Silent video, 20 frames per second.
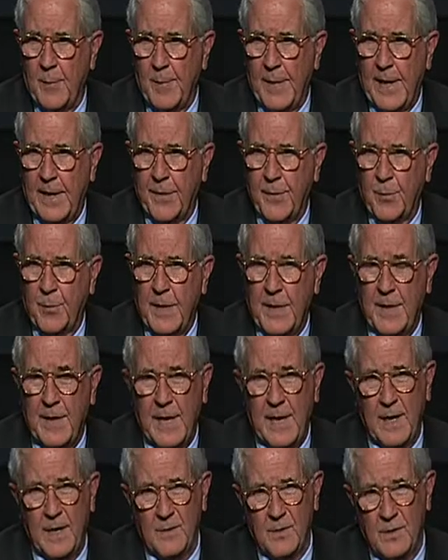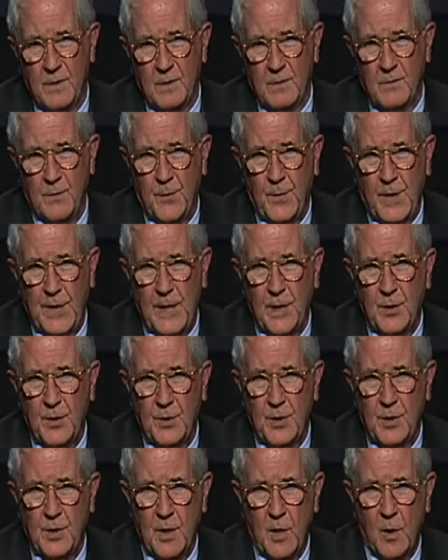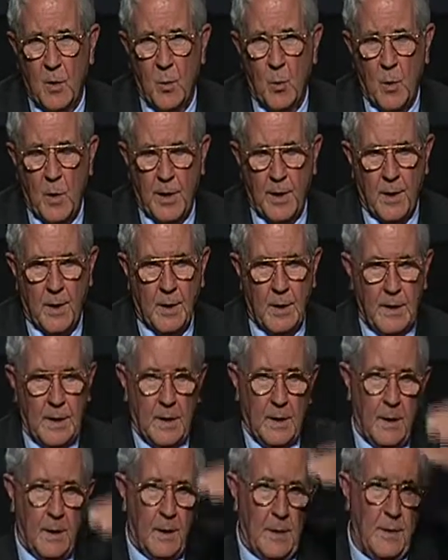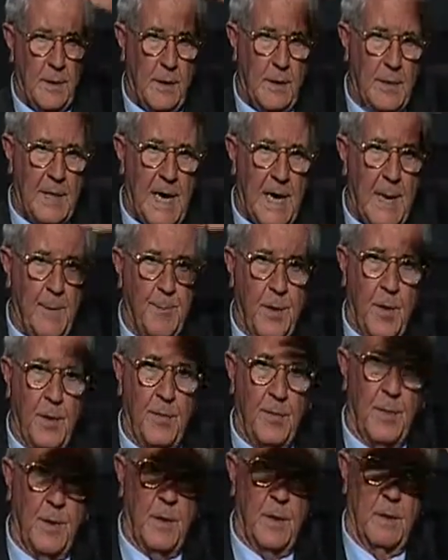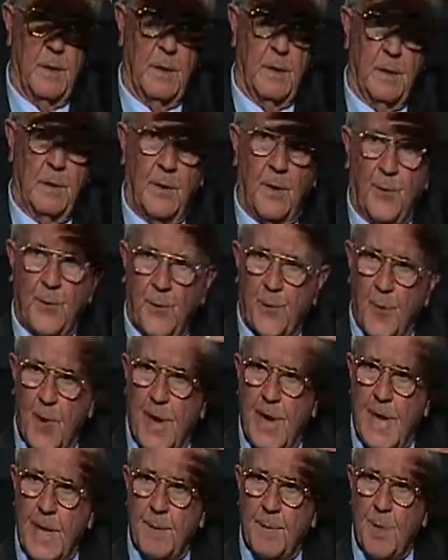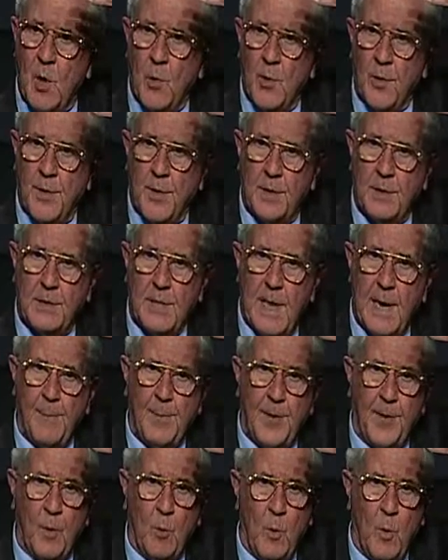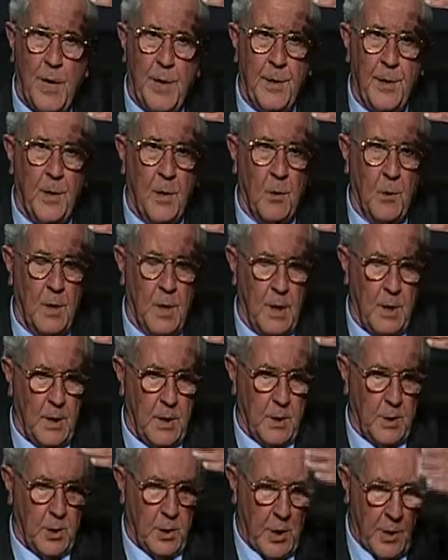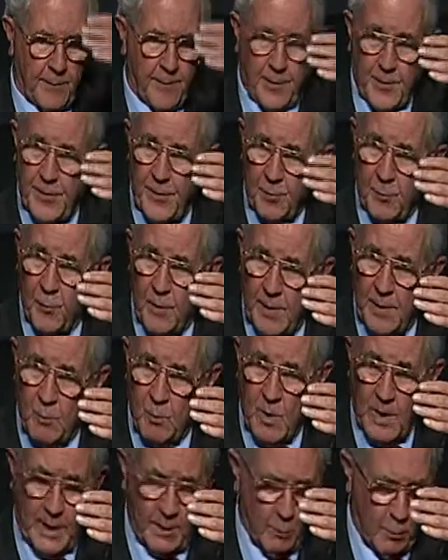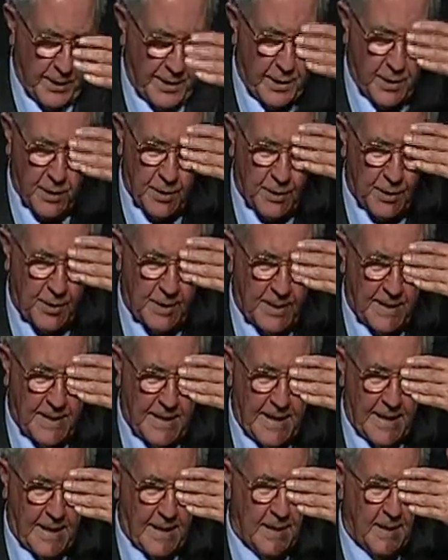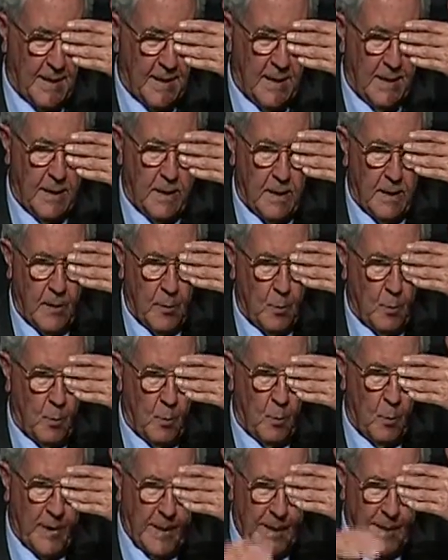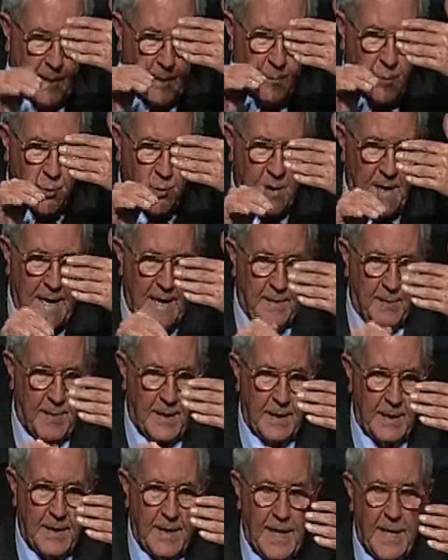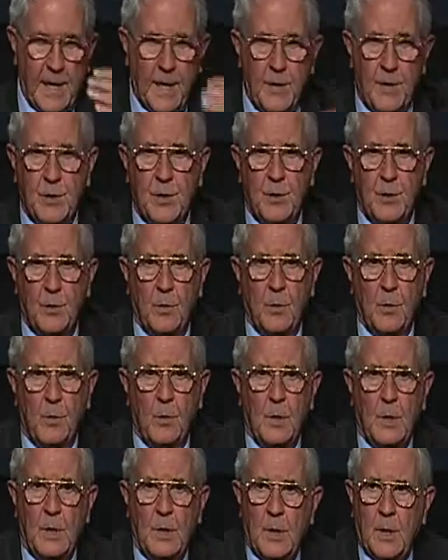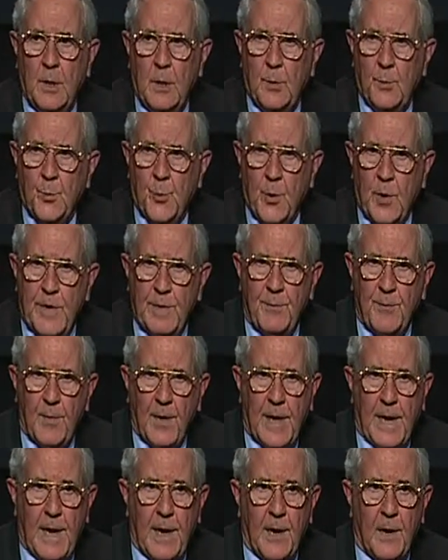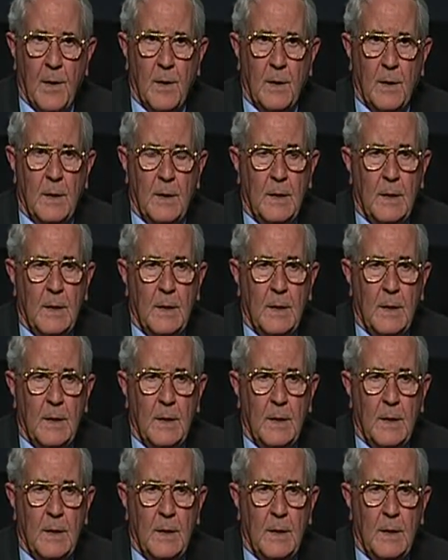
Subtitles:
about 3,000 feet or so, where the top of the frame on the top of the window covered the runway. We couldn't see that. We kept driving down to pre-flare,